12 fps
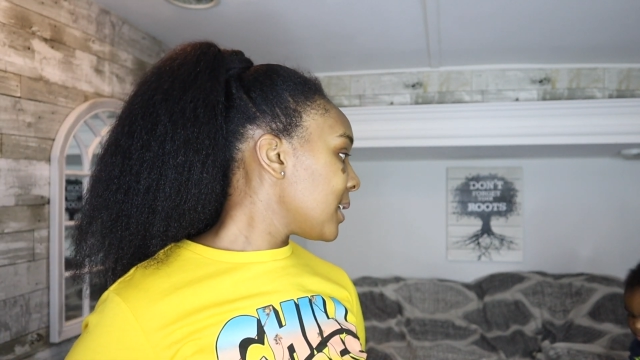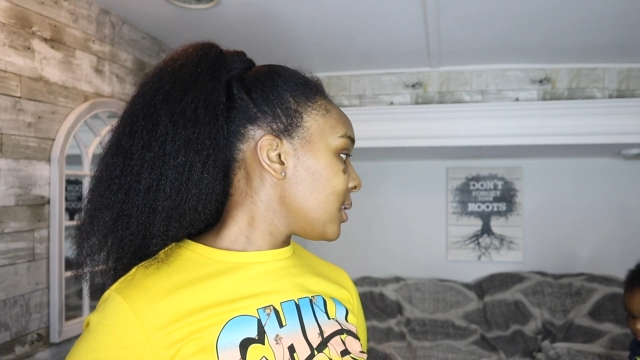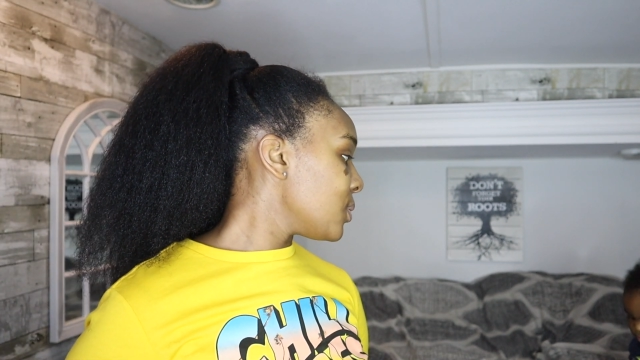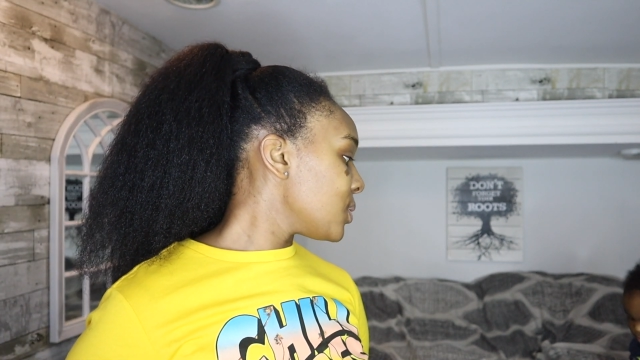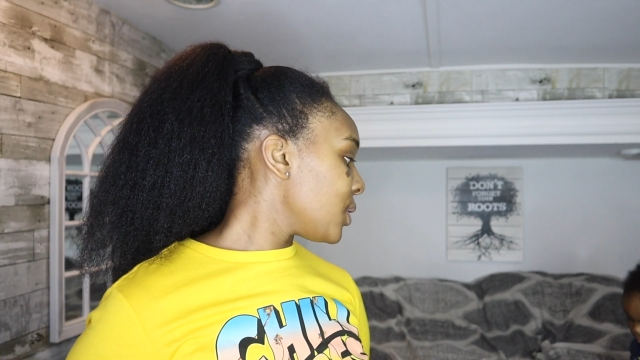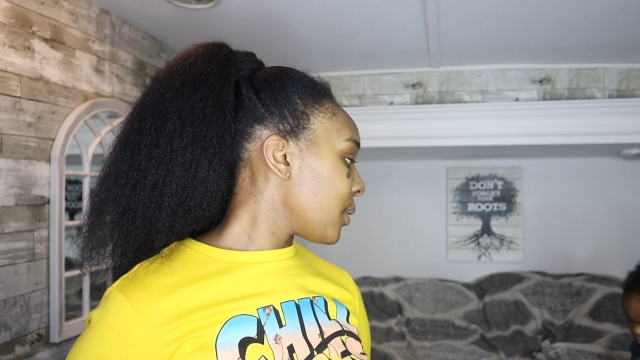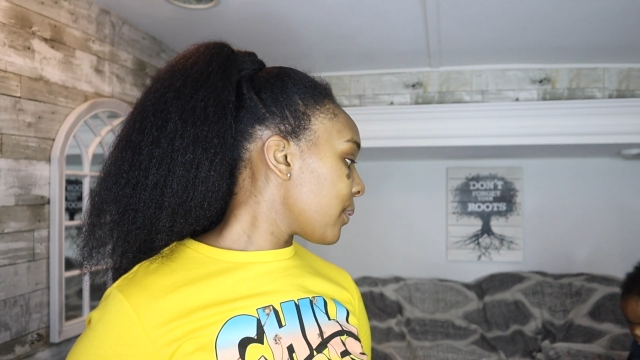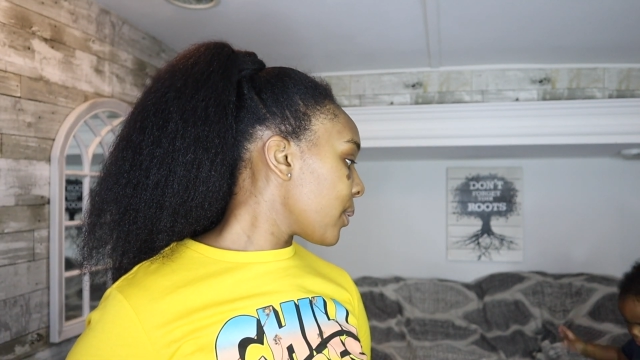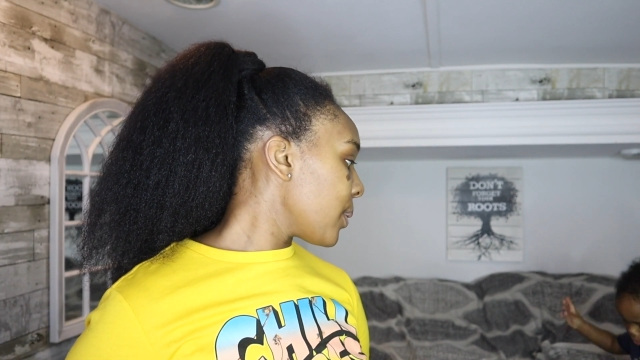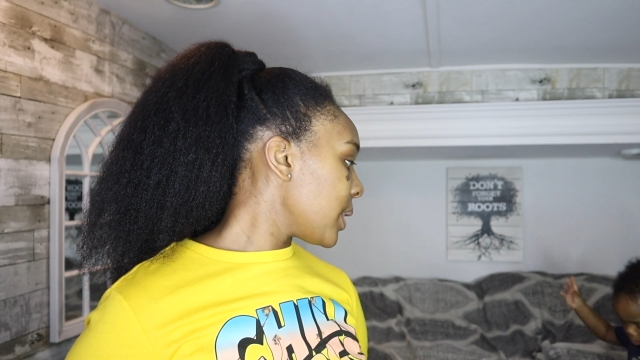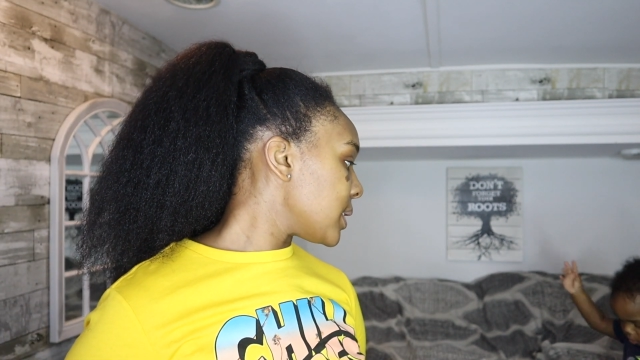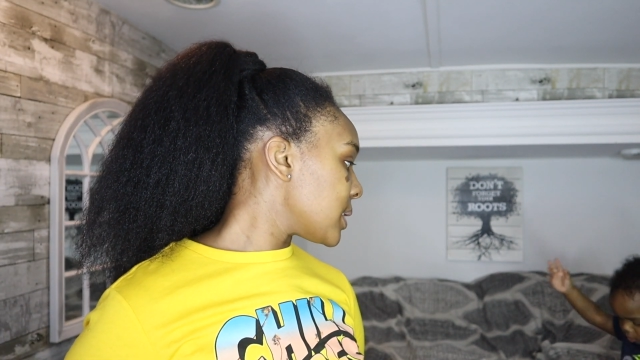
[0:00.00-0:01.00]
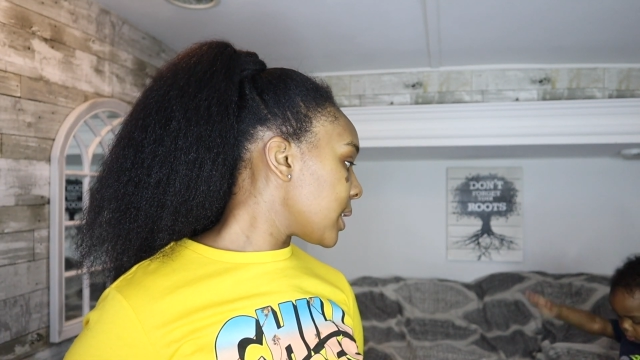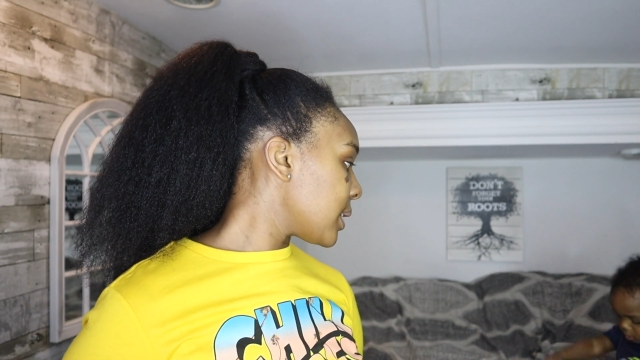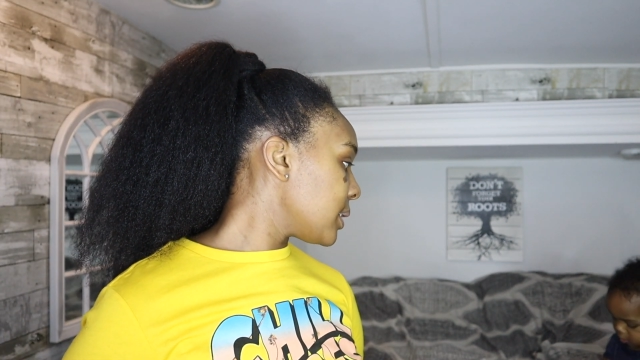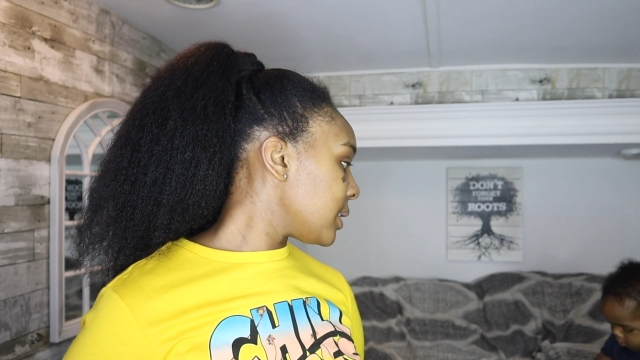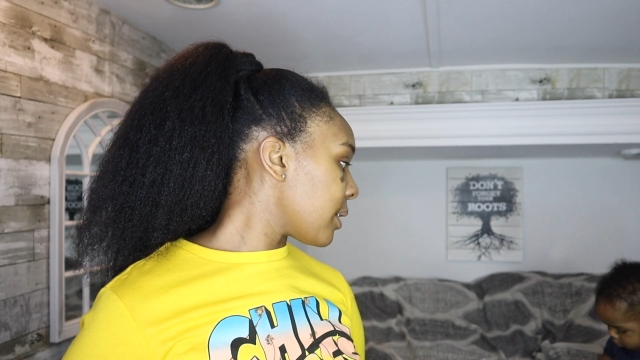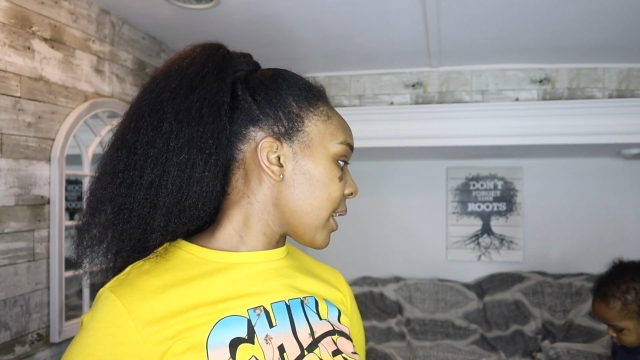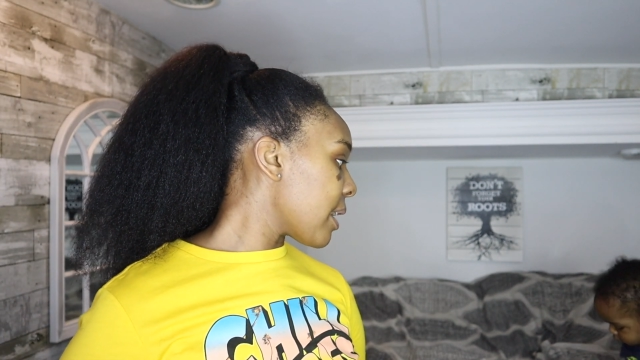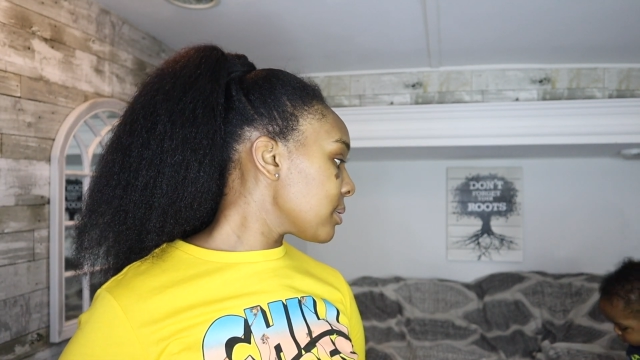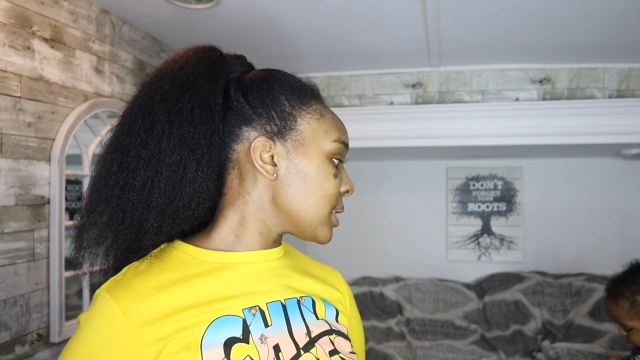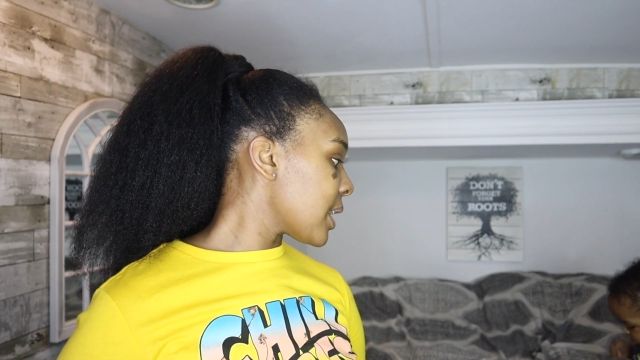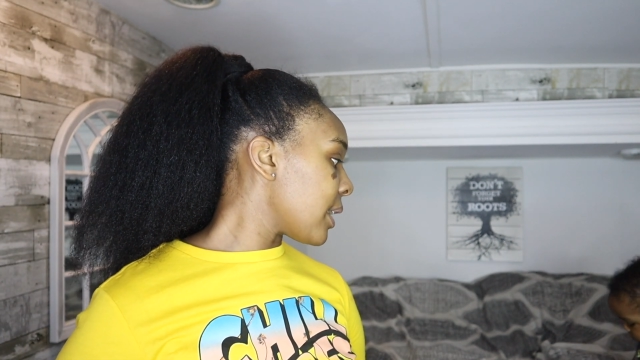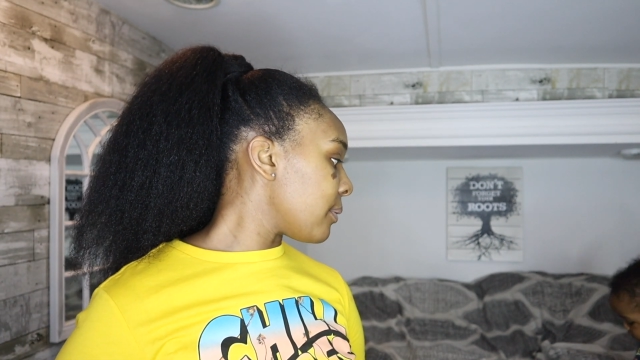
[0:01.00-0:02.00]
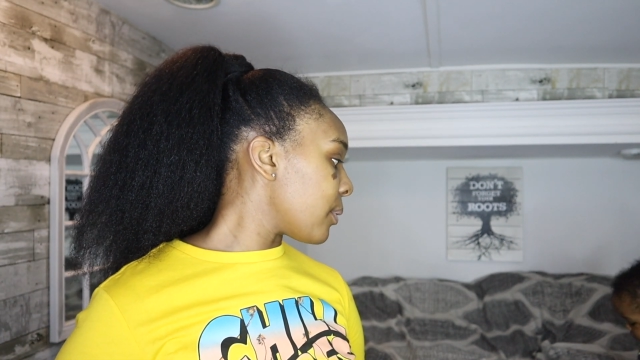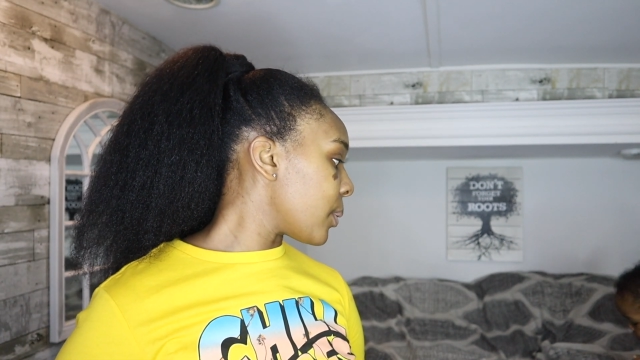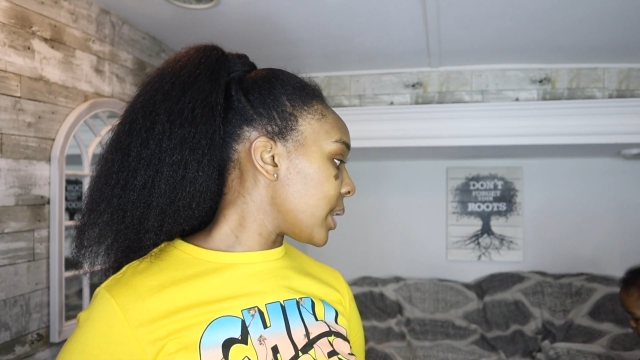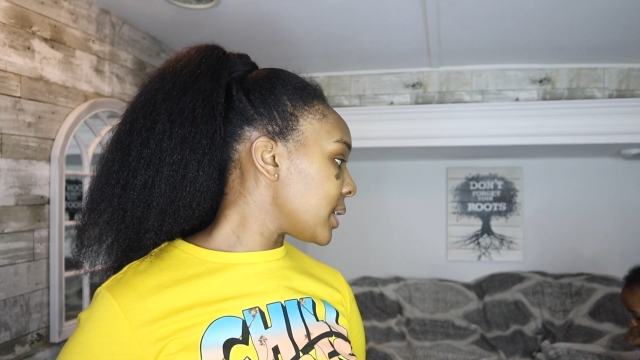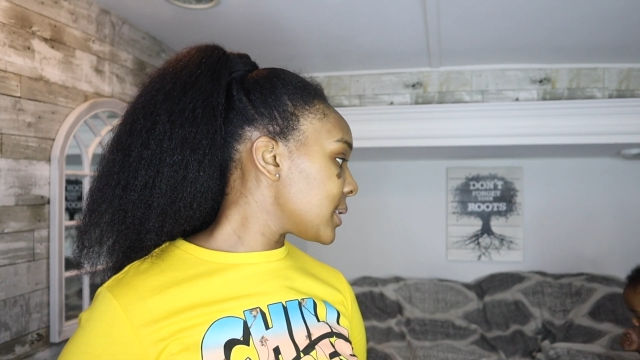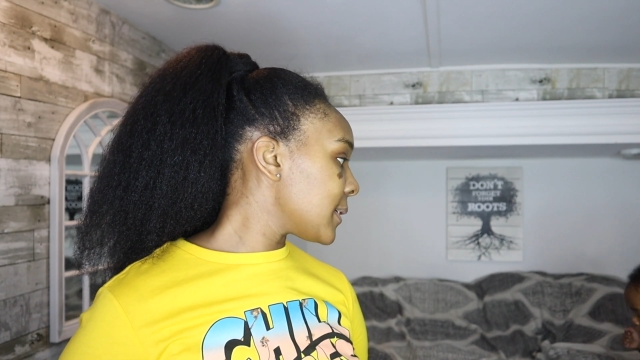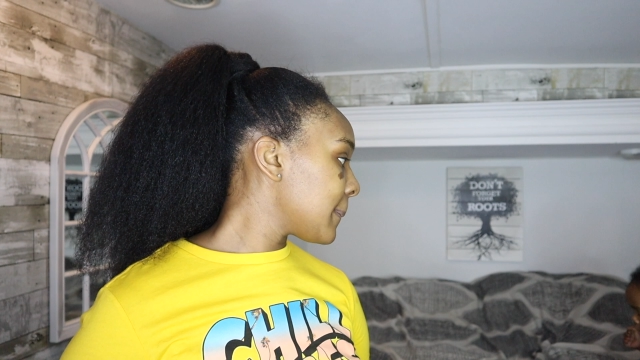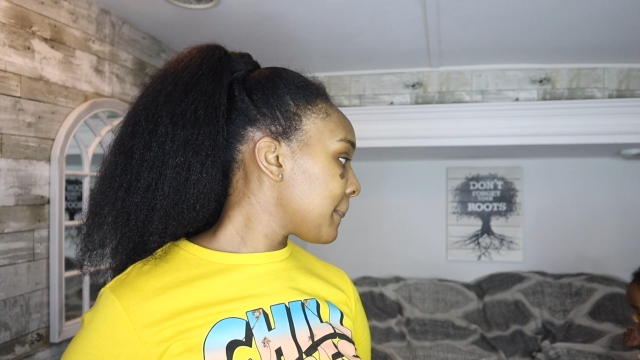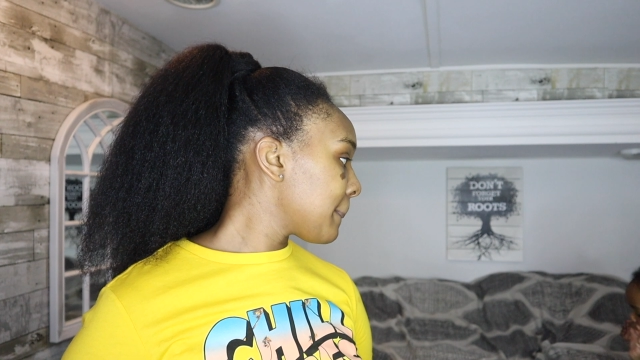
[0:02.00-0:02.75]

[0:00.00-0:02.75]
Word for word: Using your voice, huh? Your outside voice.